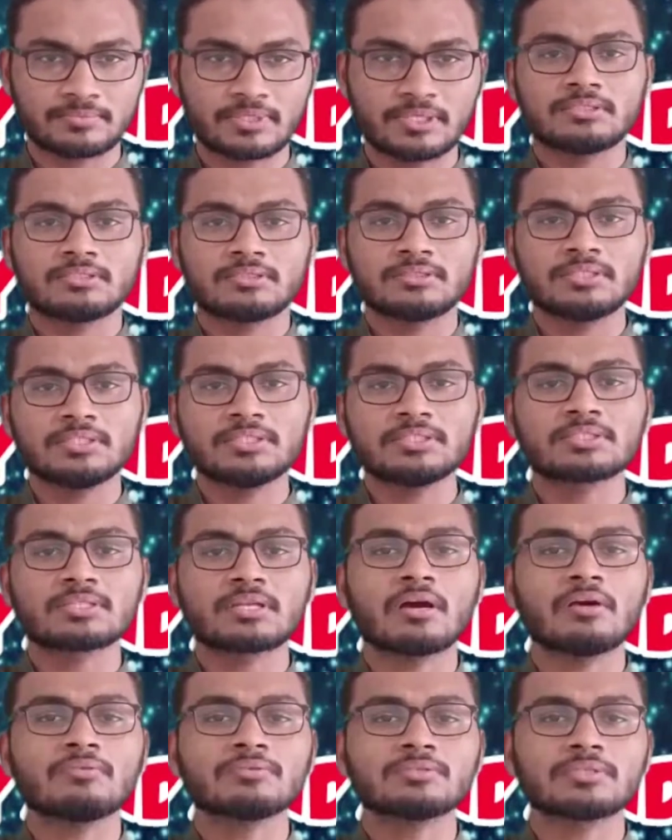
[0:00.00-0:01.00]
These
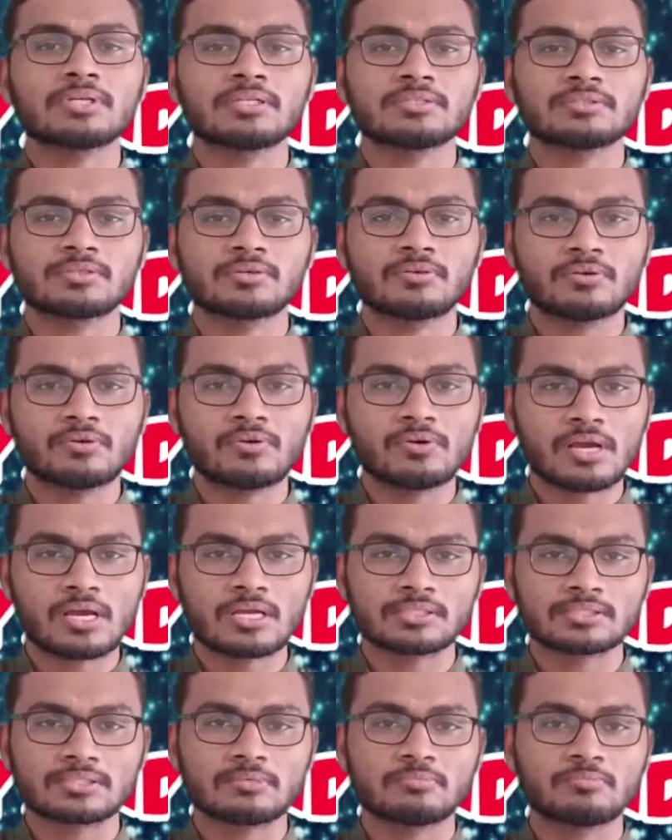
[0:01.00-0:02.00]
towns are also known
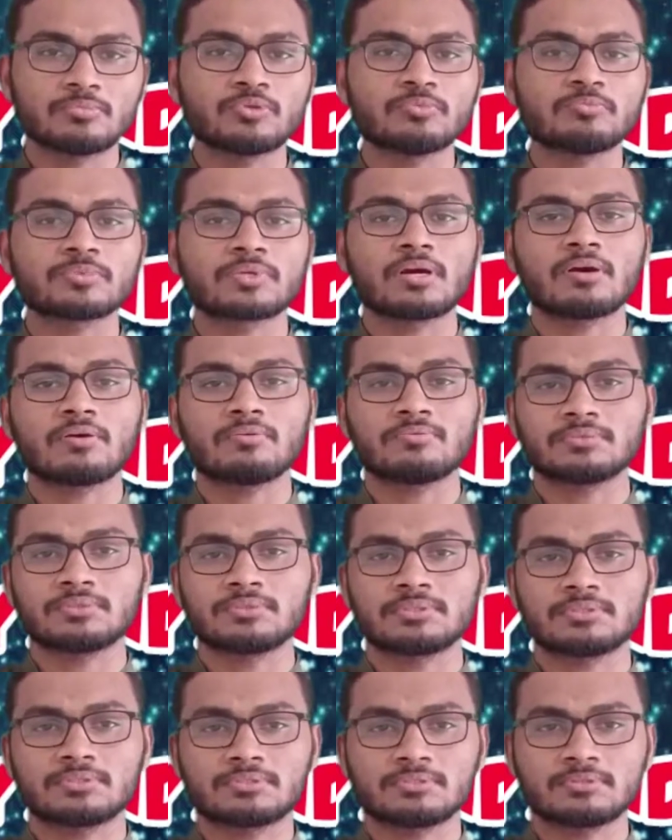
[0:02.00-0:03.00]
as the boom towns.
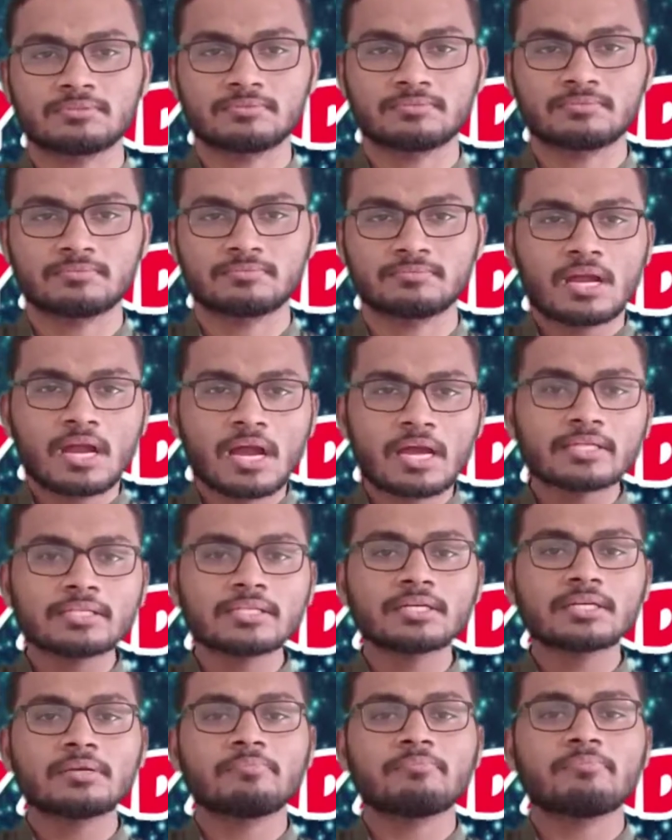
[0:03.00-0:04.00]

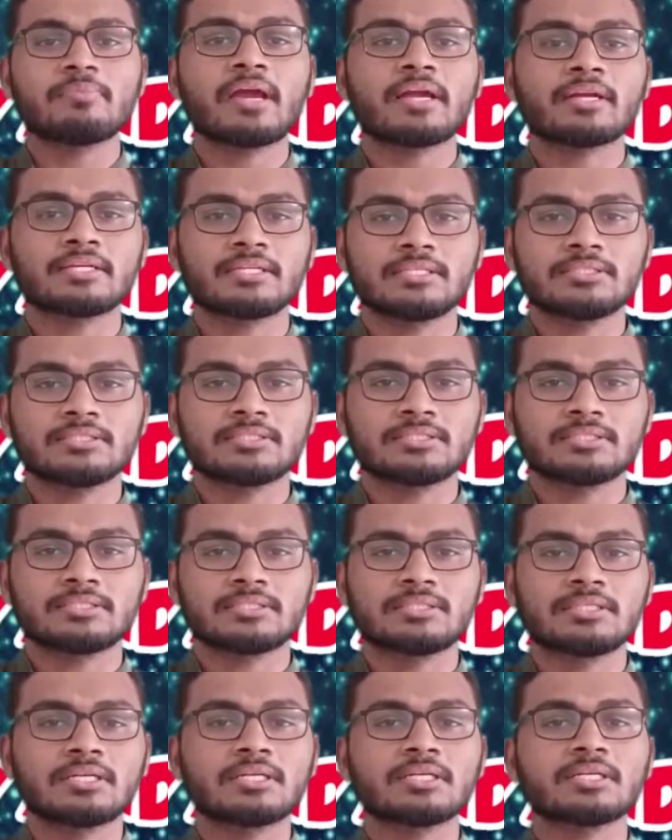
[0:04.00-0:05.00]
Another impact
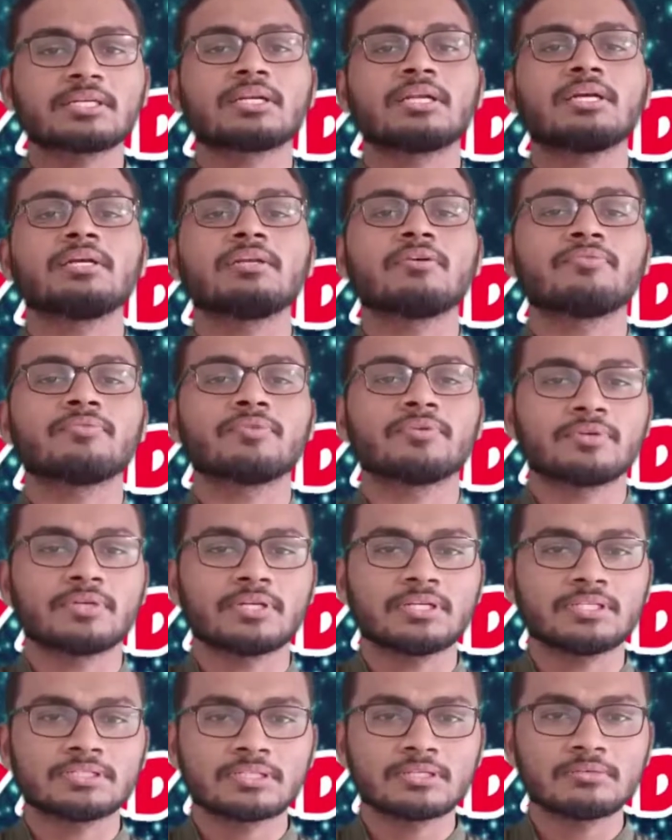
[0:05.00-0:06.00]
is the decline of
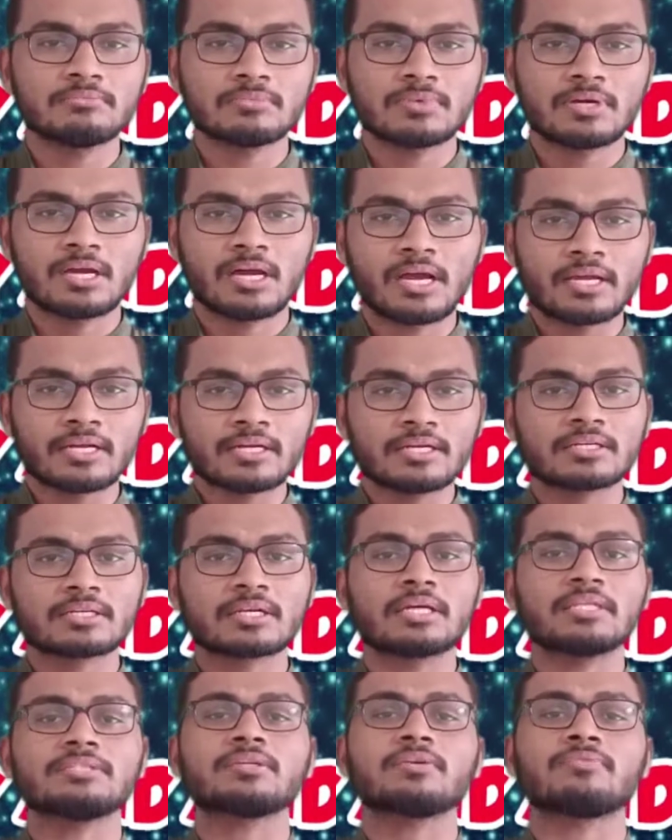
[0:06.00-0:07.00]
feudalism and
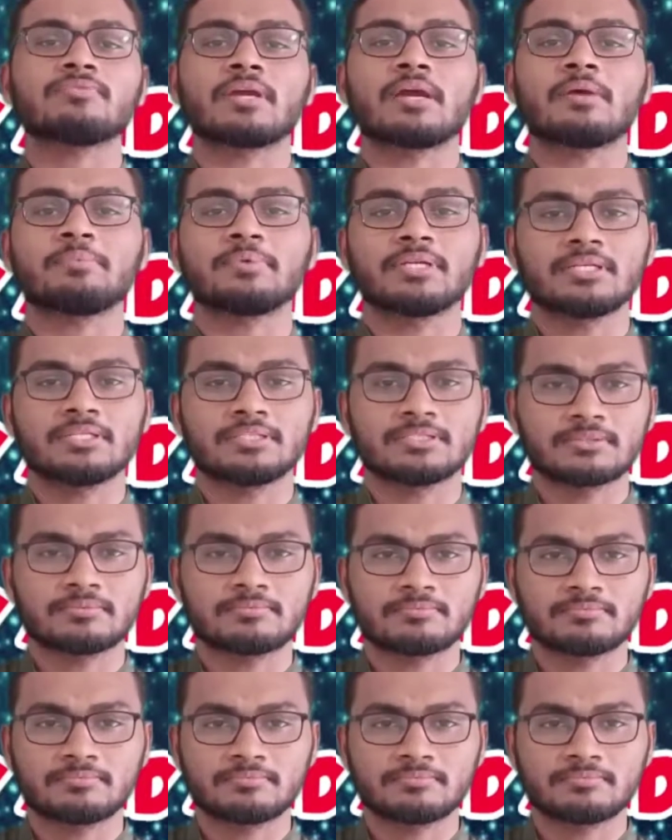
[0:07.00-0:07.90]
rise of capitalism.